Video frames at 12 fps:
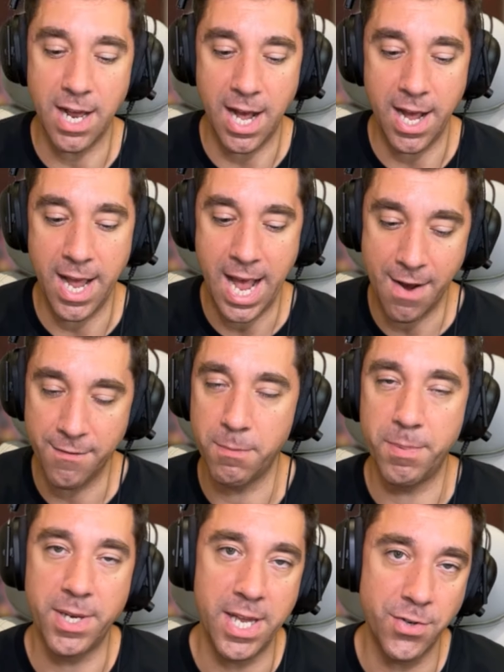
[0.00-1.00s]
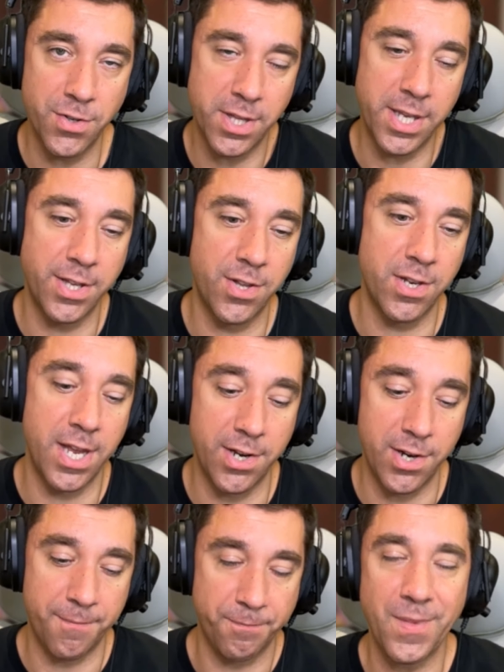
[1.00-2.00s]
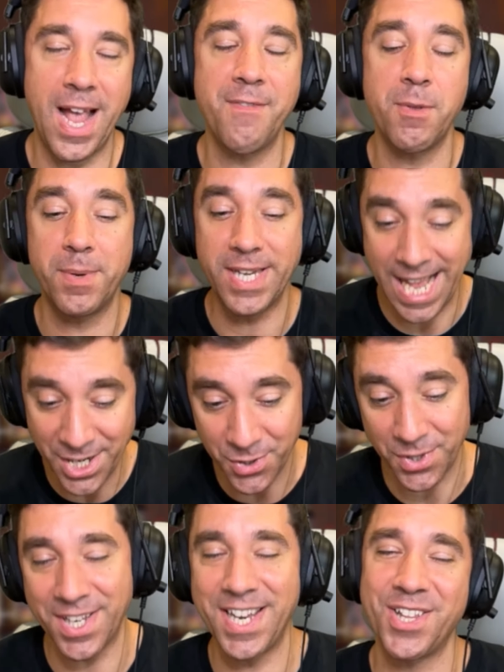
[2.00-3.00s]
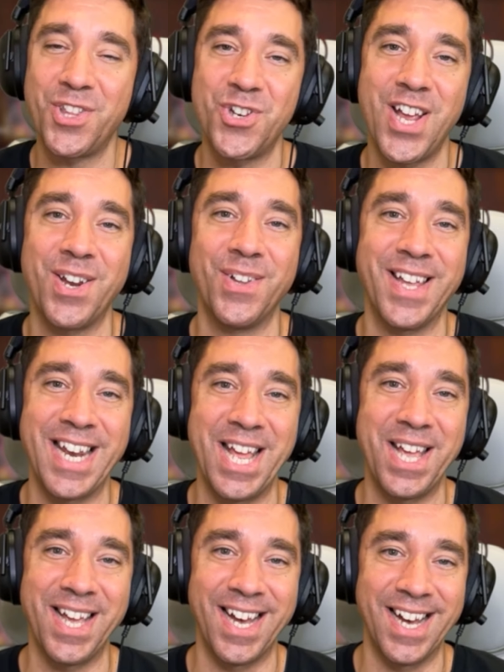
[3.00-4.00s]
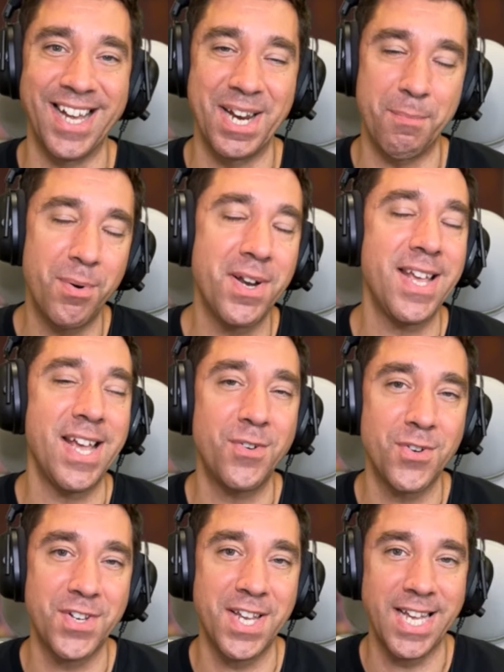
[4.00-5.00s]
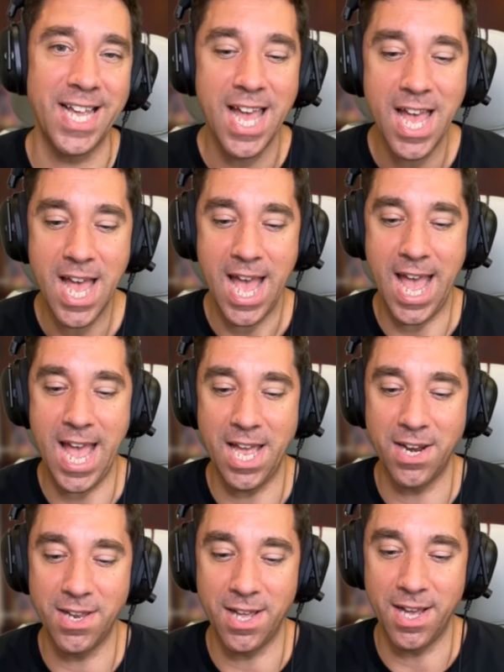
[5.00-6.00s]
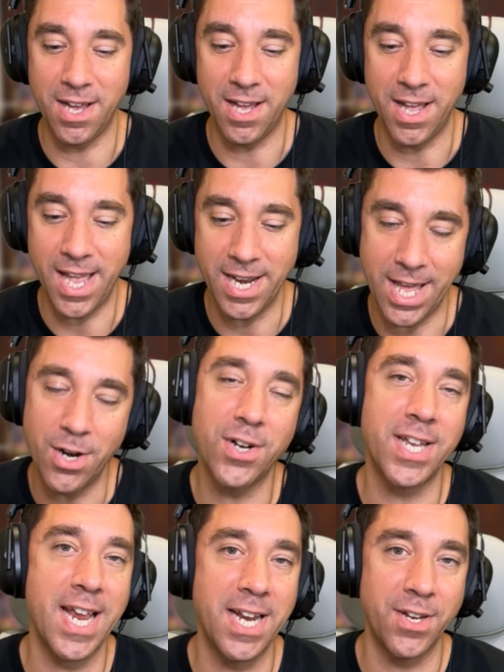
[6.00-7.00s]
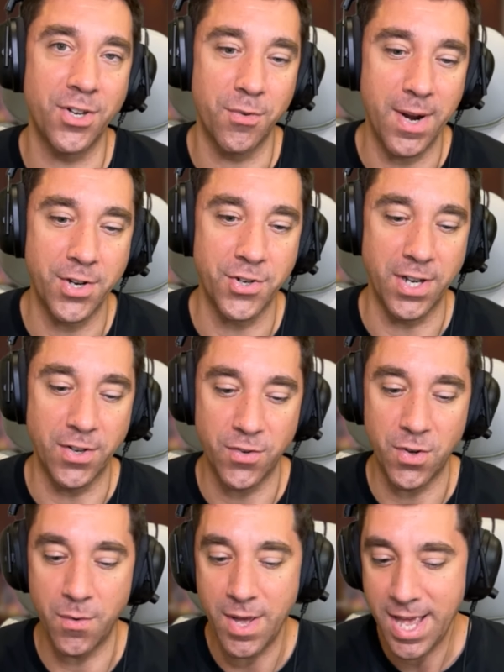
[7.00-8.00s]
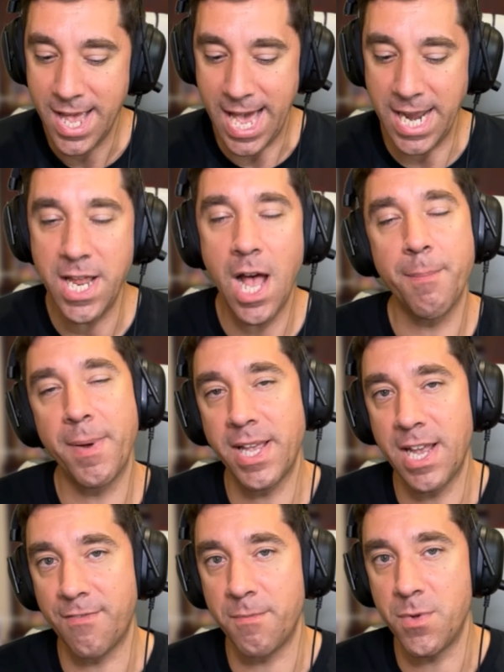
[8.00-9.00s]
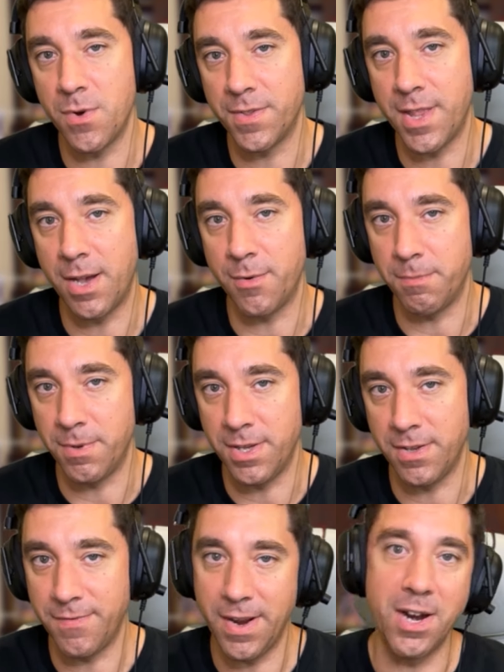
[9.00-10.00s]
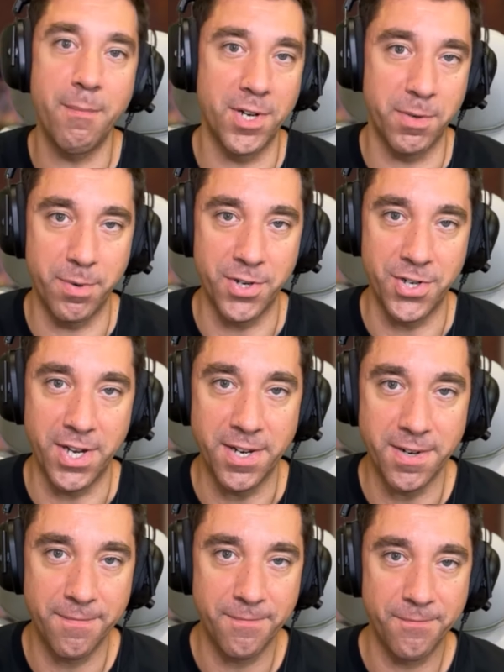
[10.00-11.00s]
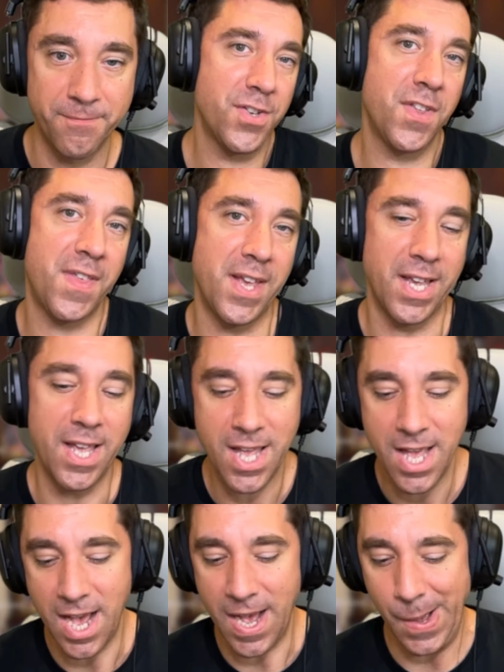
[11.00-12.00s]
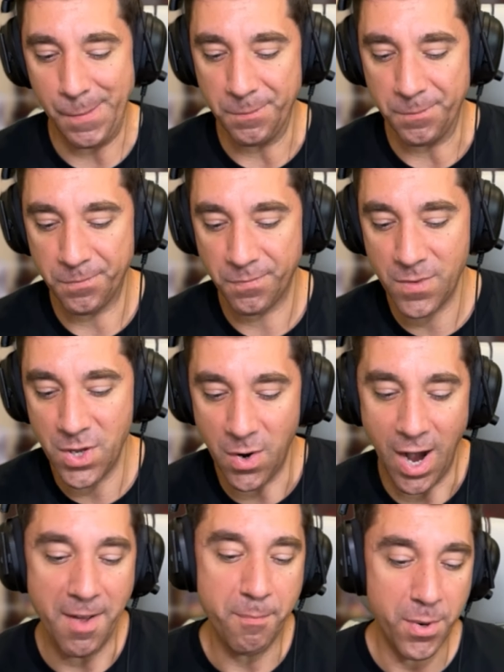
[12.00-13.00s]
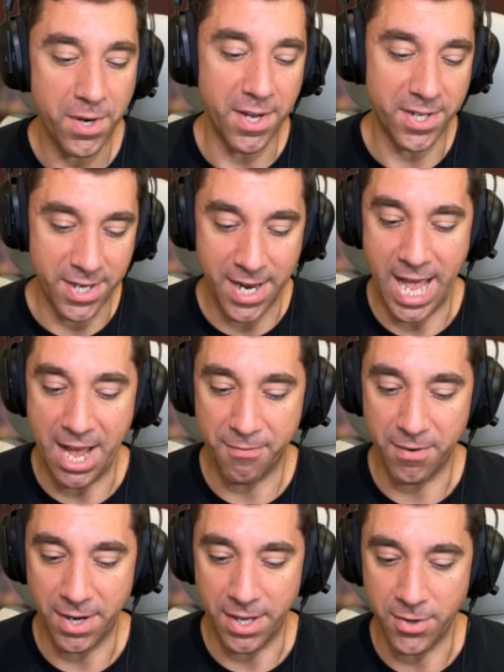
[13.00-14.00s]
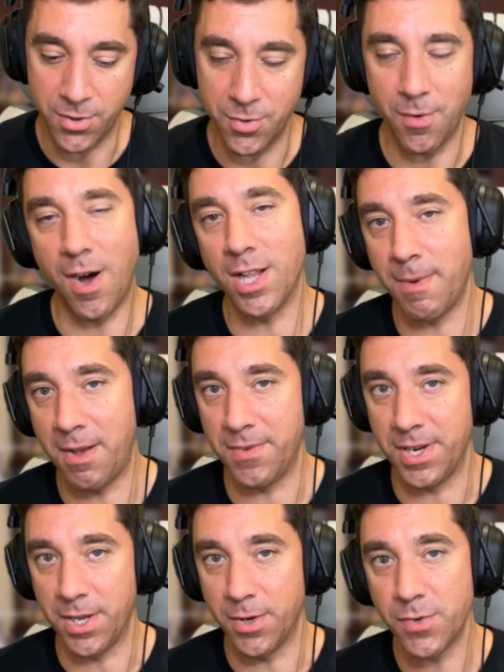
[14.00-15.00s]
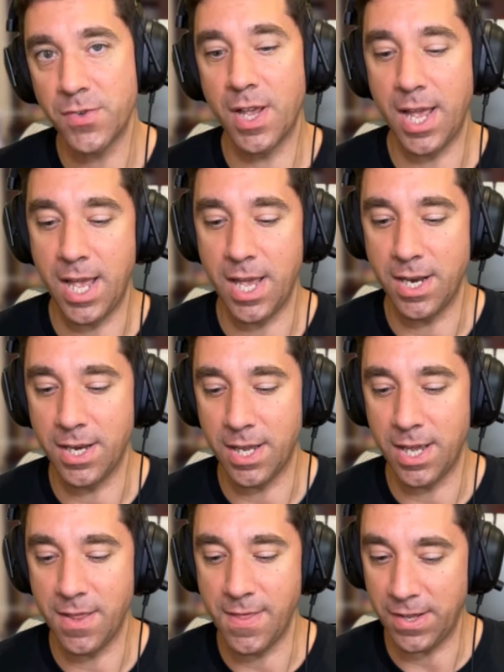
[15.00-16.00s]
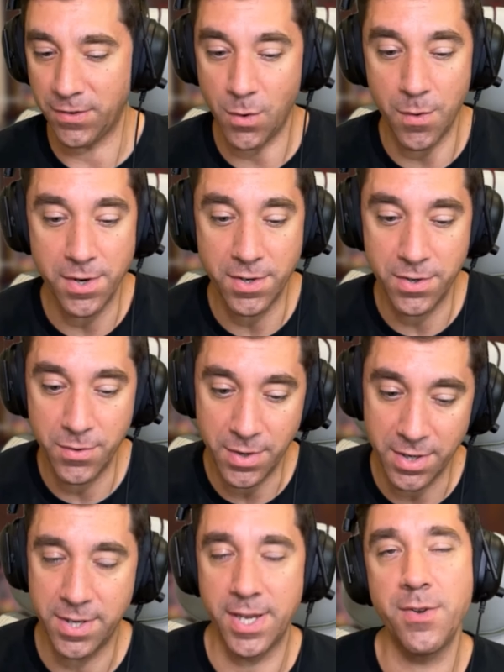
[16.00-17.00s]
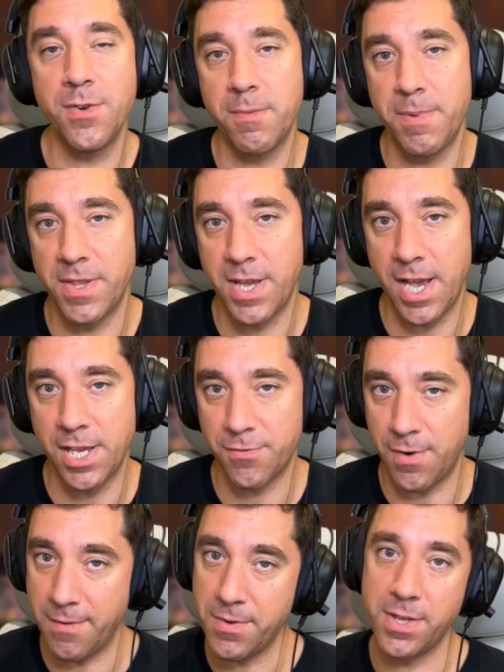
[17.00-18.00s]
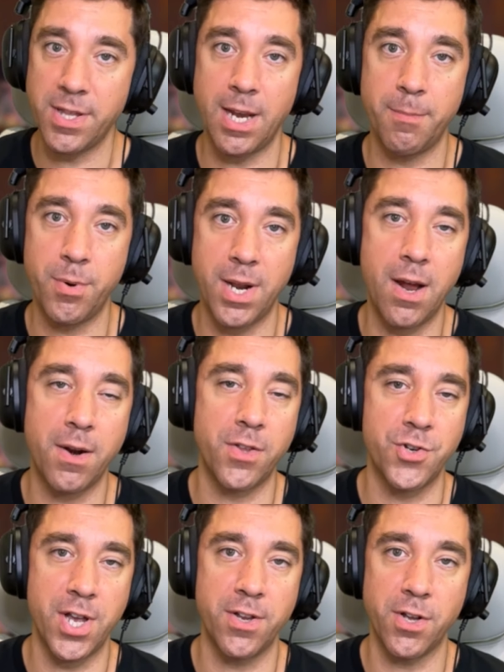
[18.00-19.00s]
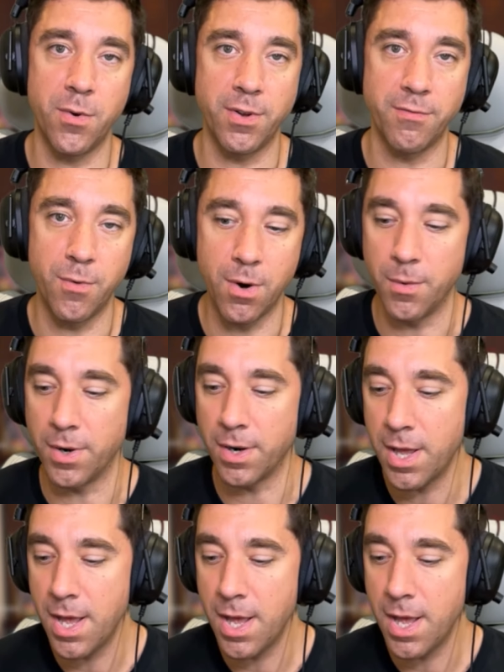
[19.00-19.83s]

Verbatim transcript: I have the potential to take the I have the potential to take the channel in a uh, in a pretty interesting and uh, and entertaining direction. And so any help I can get from you on that would be very much appreciated. Because here's the thing. Um, you know, I put a ton of effort into all my videos, and that's going to continue to be the case for everything that I put out on the channel going forward.